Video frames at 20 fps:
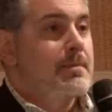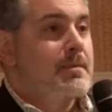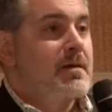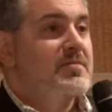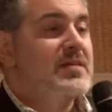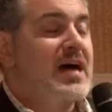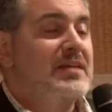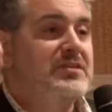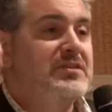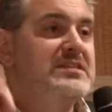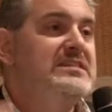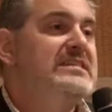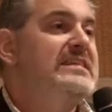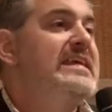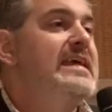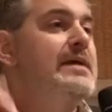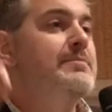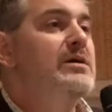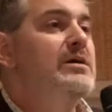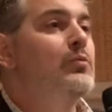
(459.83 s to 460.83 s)
that the
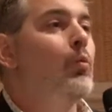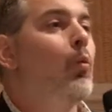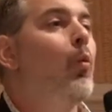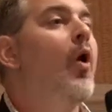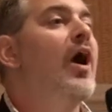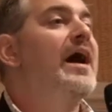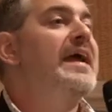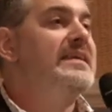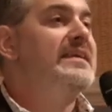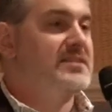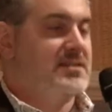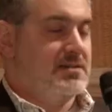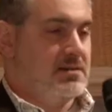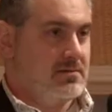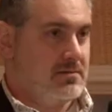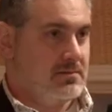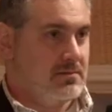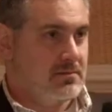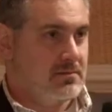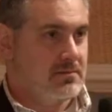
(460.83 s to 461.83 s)
team in white
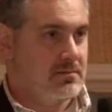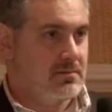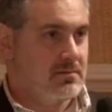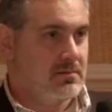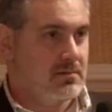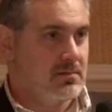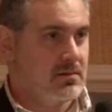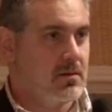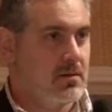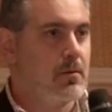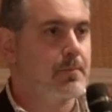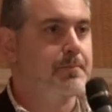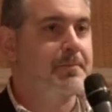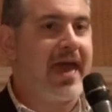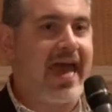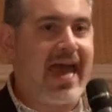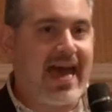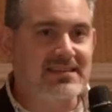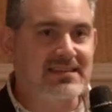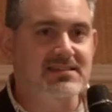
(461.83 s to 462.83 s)

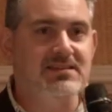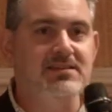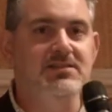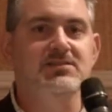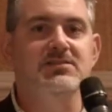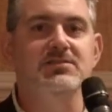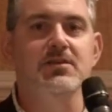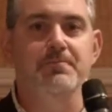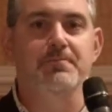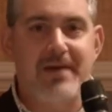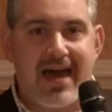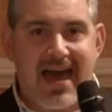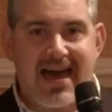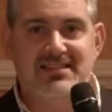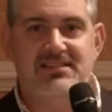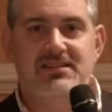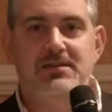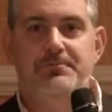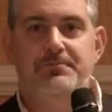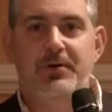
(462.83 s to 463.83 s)
passes the
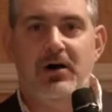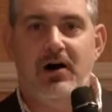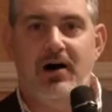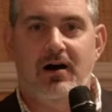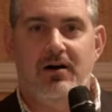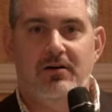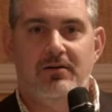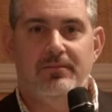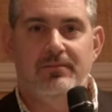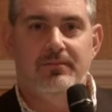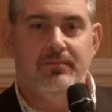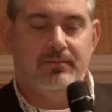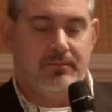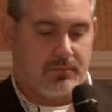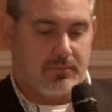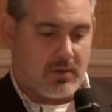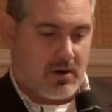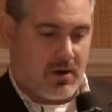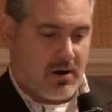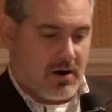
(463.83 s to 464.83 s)
basketball.
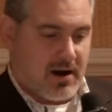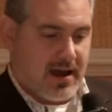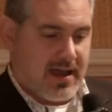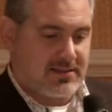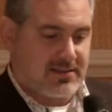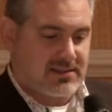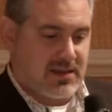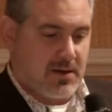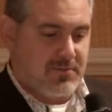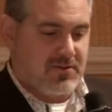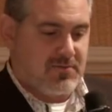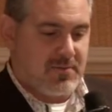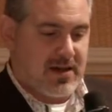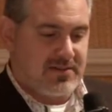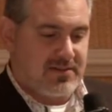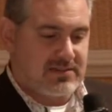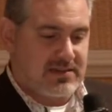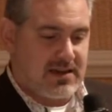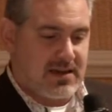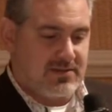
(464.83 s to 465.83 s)
All right, some of you may
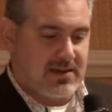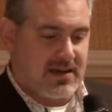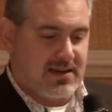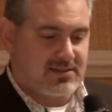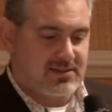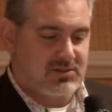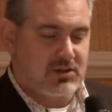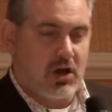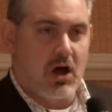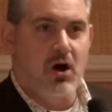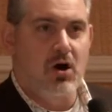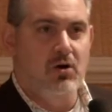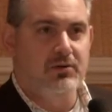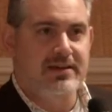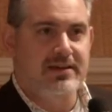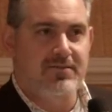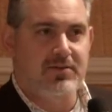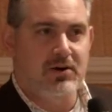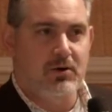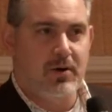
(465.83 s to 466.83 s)
have seen this. Don't
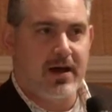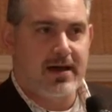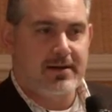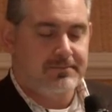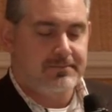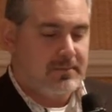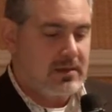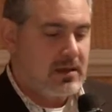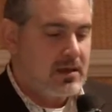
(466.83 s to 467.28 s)
give it away.